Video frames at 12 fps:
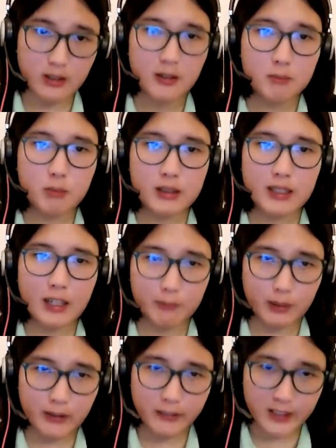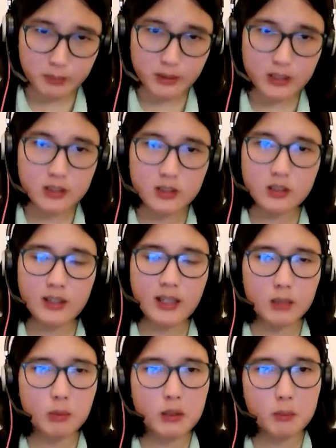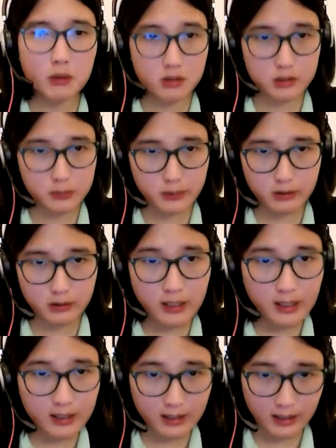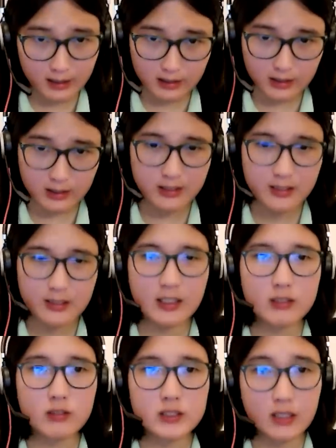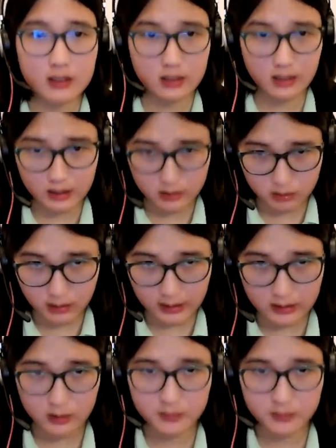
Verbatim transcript: But, uh, but Facebook certainly had people who spoke Hindi. That was not a constraint.